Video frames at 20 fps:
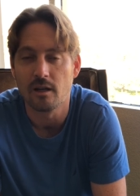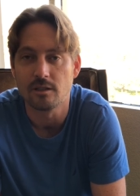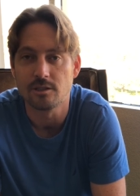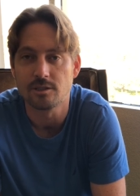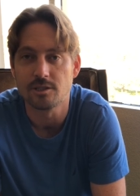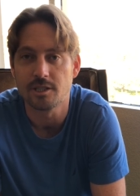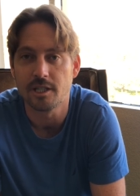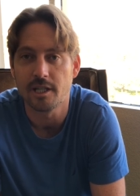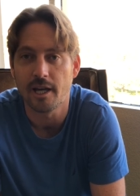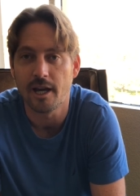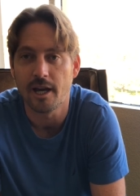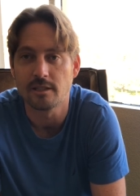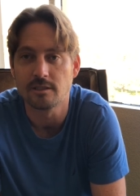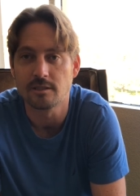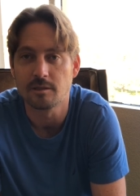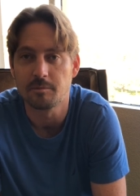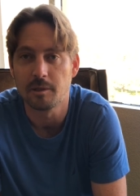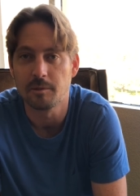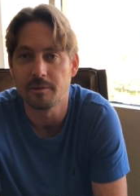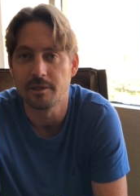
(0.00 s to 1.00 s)
She had
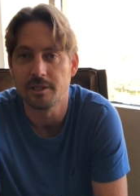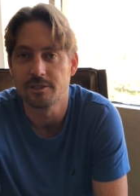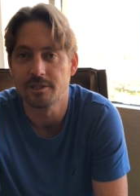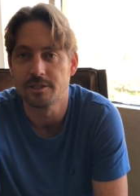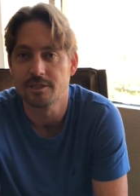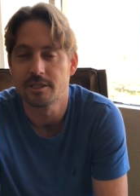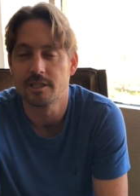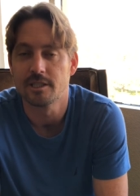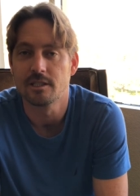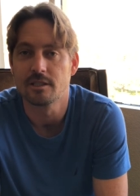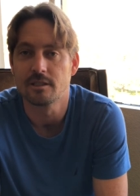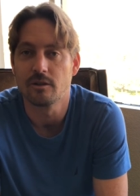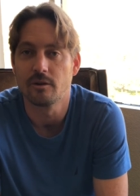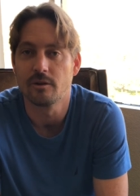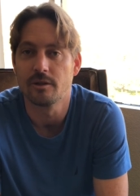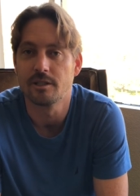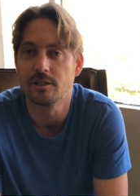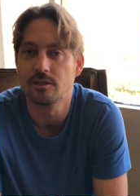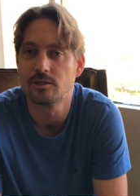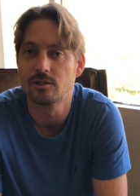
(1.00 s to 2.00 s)
some people interested in
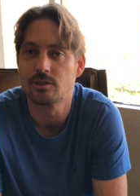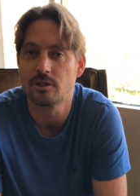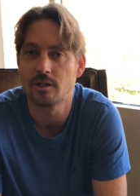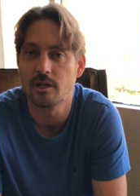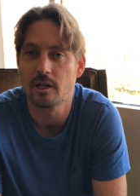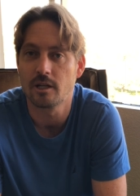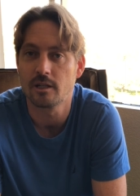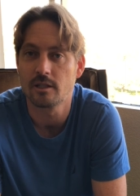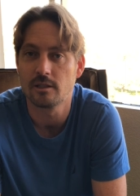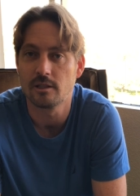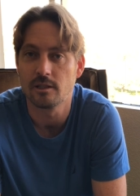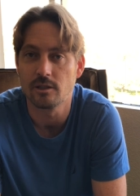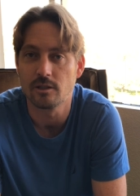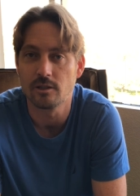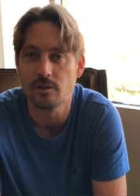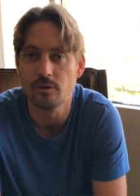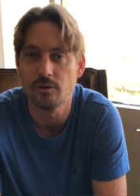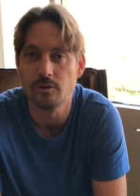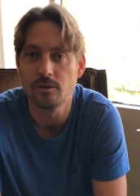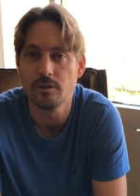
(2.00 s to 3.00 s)
going to Truk
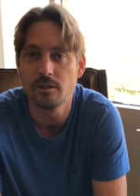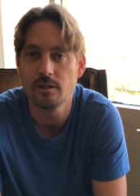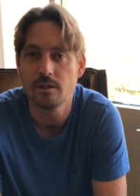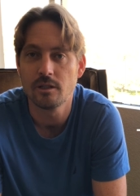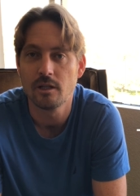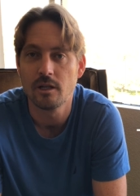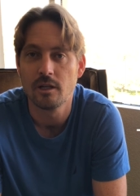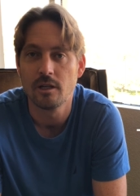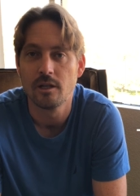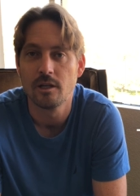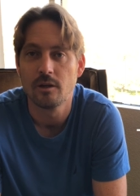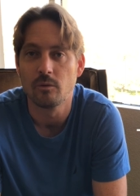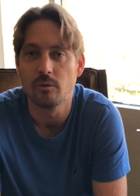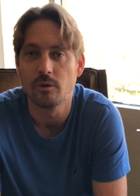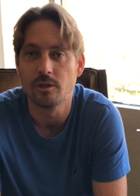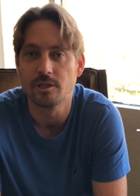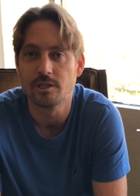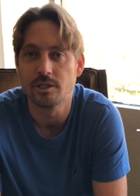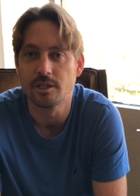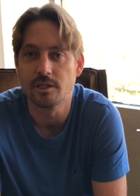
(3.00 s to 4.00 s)
Lagoon,
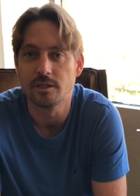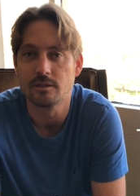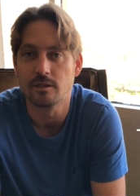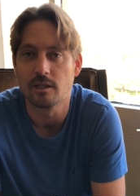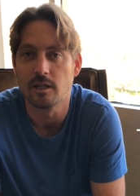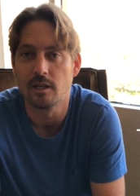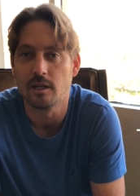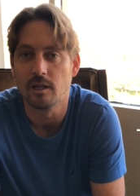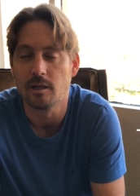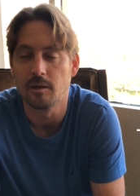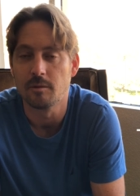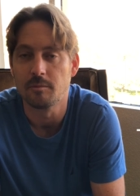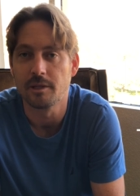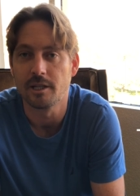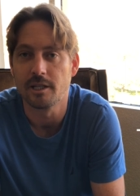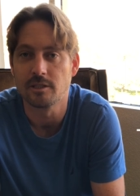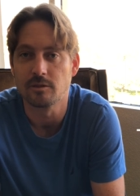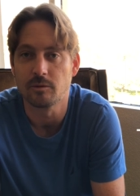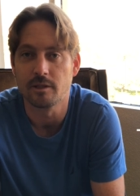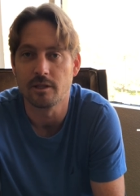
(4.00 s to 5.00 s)
which is a
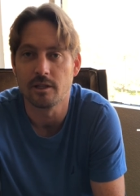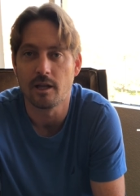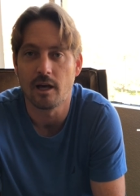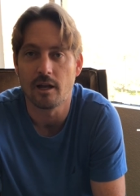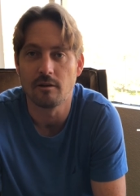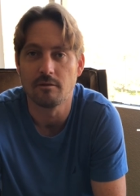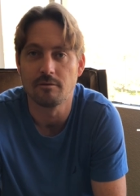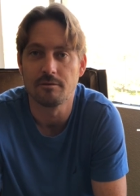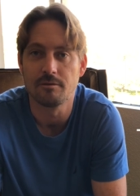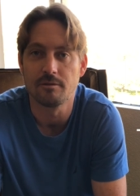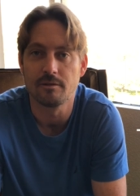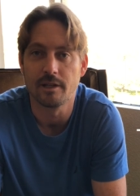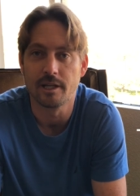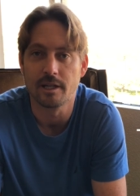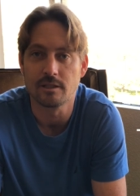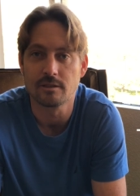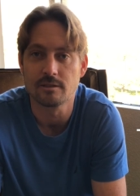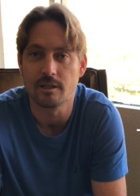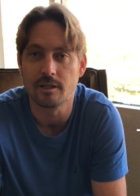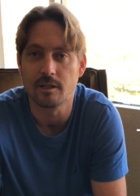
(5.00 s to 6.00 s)
place with a lot of
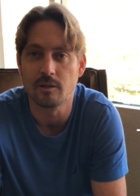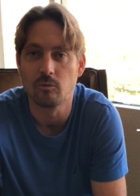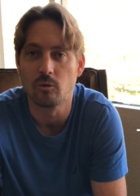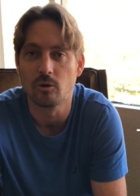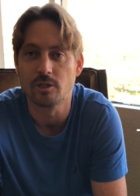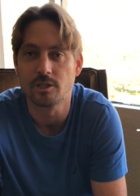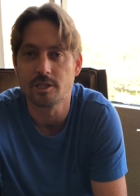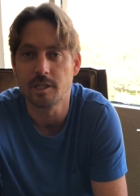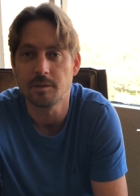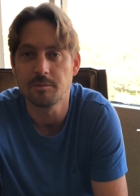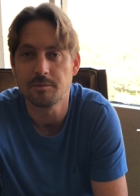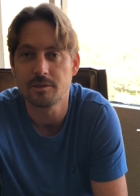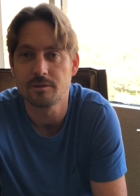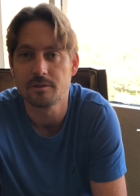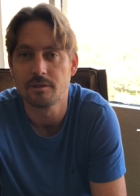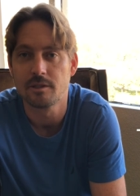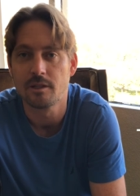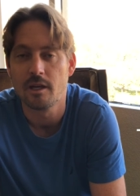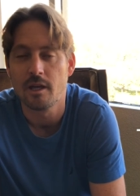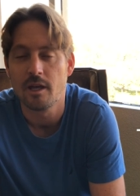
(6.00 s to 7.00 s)
like sunken
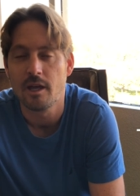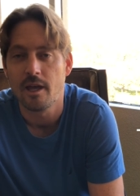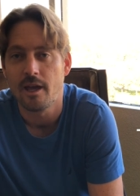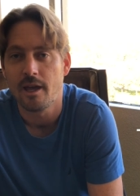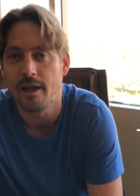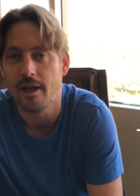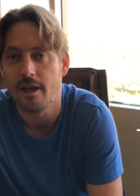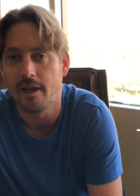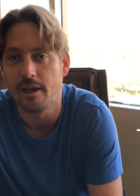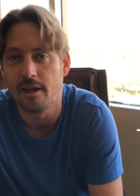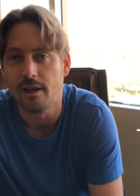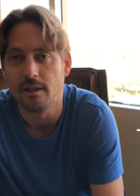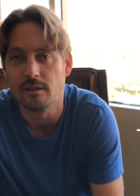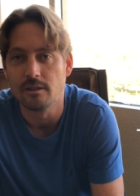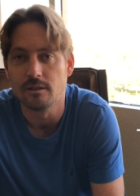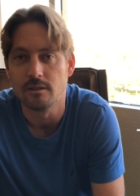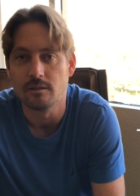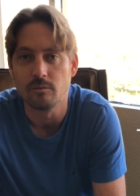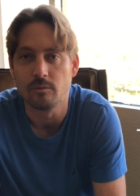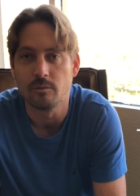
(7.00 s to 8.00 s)
warships,
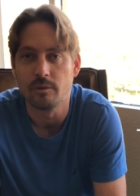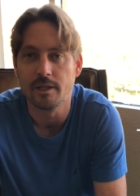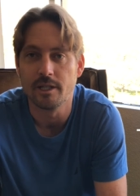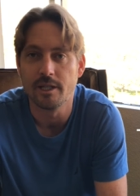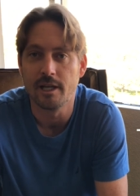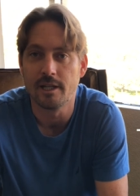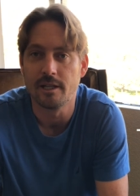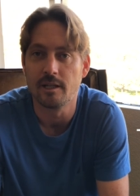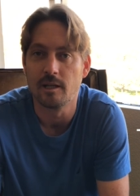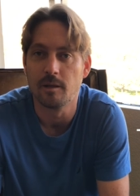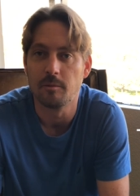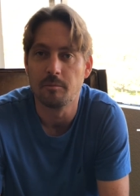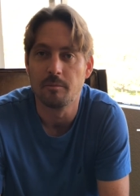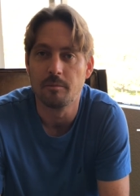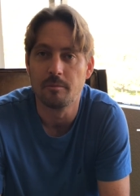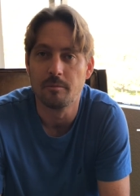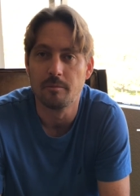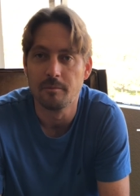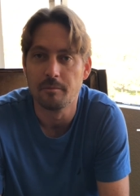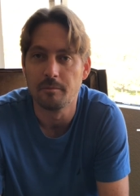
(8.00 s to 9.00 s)
and we ended up
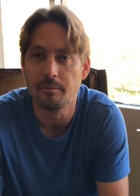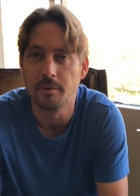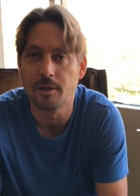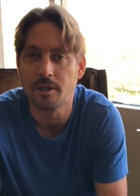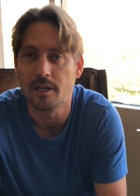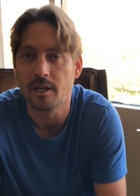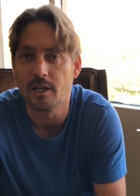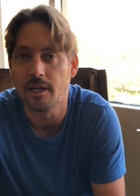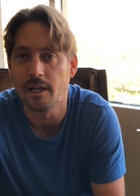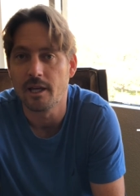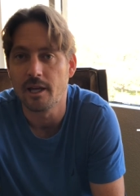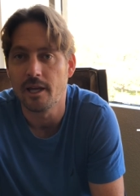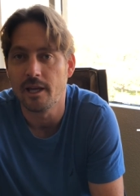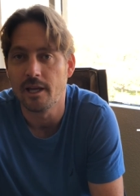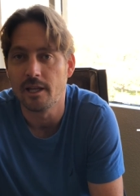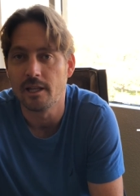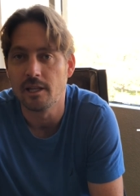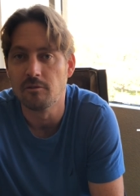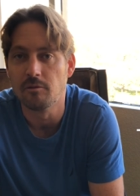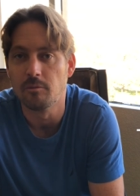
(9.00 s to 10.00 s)
booking
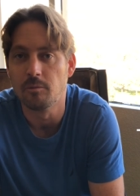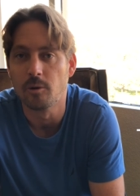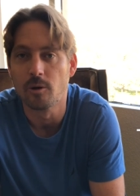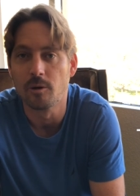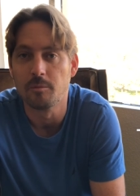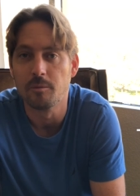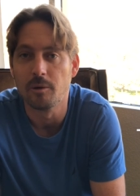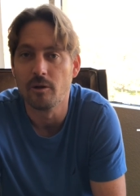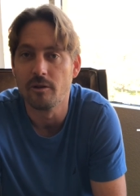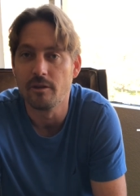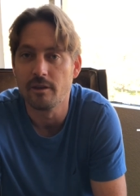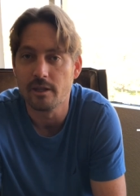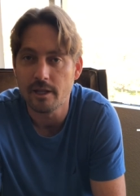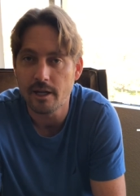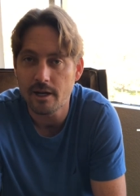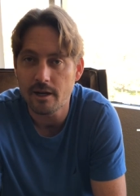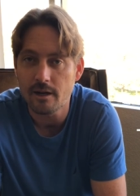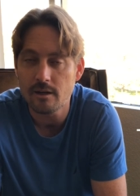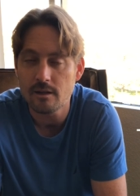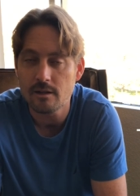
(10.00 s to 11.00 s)
a liveaboard boat
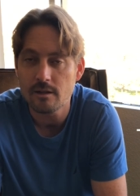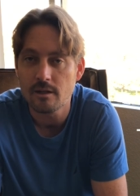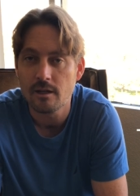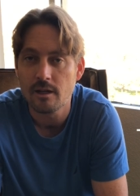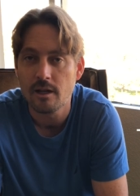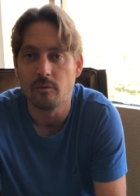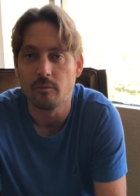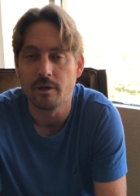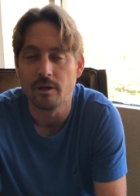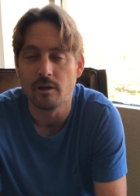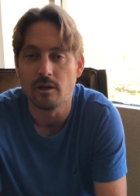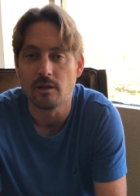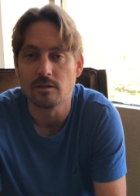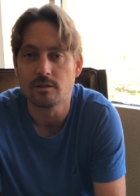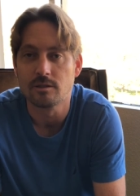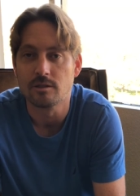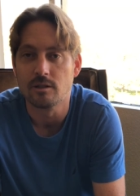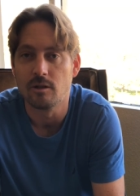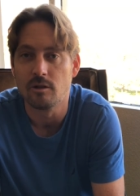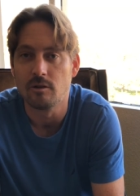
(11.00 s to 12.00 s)
there. We
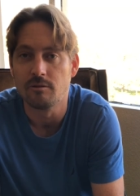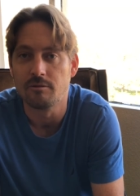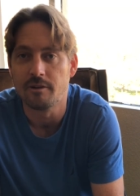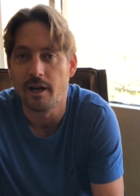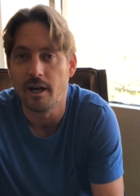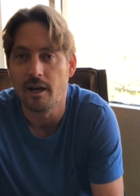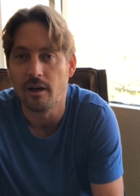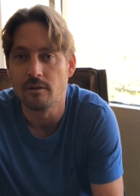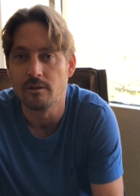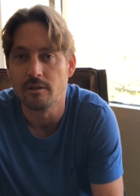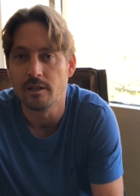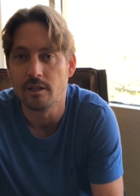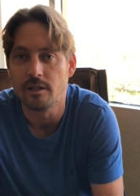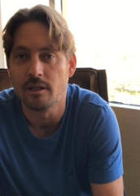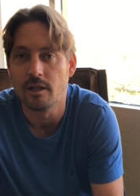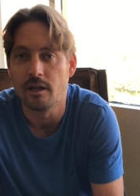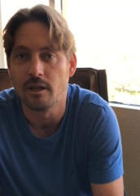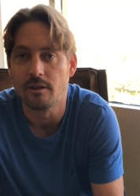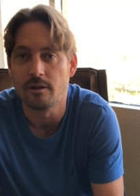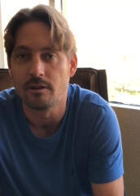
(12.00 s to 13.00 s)
also found
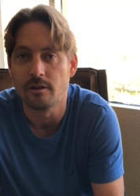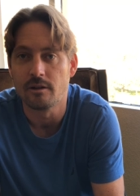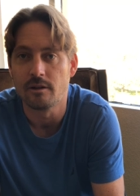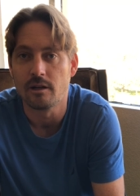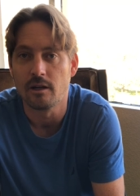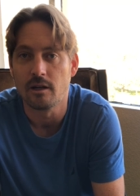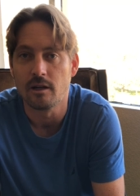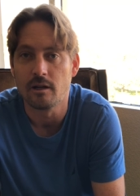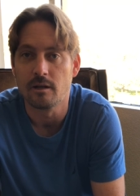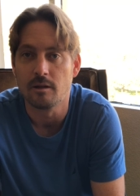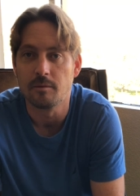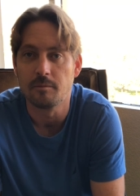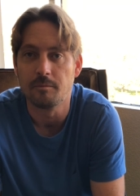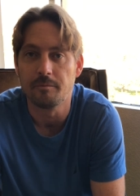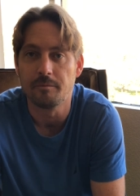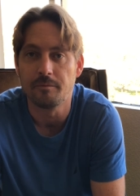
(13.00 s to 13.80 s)
another